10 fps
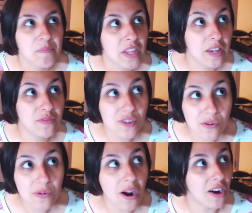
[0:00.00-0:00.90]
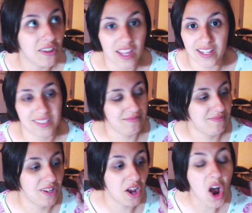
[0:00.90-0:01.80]
If you are like
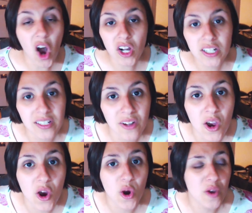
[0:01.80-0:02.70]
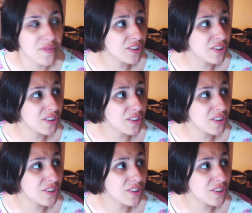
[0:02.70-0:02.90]
all gung-ho, if you're